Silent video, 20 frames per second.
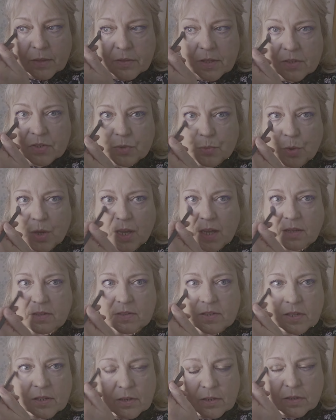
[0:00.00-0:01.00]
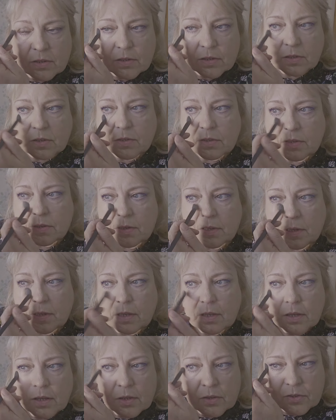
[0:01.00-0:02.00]
this wears.
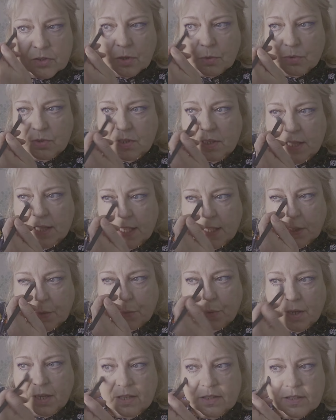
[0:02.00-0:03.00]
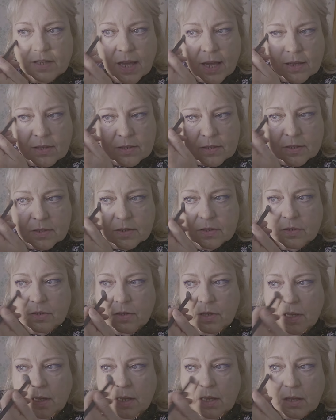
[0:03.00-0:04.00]
So it's like a wear test.